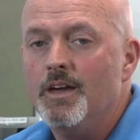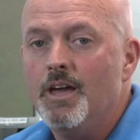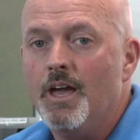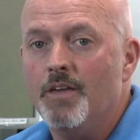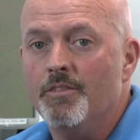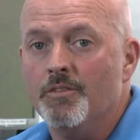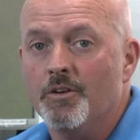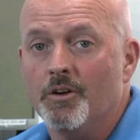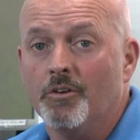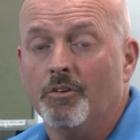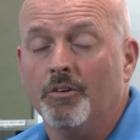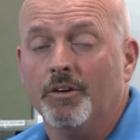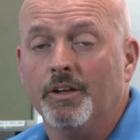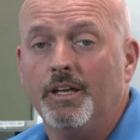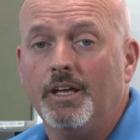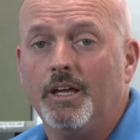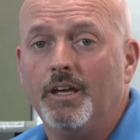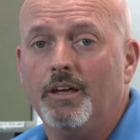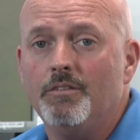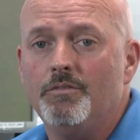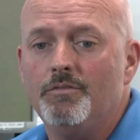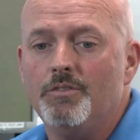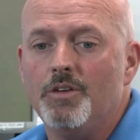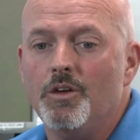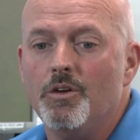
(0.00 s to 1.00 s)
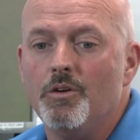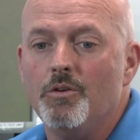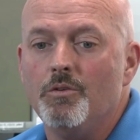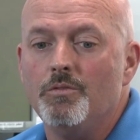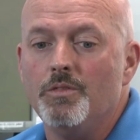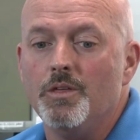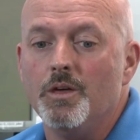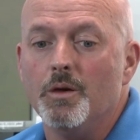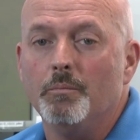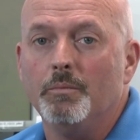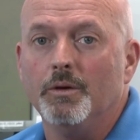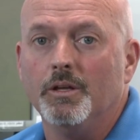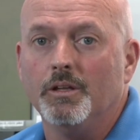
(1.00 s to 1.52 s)
And they're going to give you
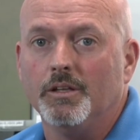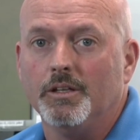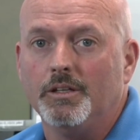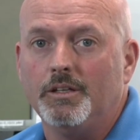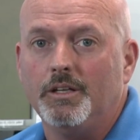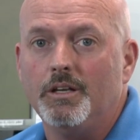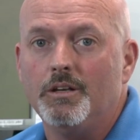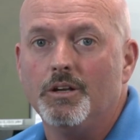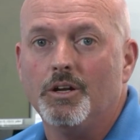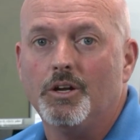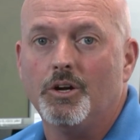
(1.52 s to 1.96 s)
the ability to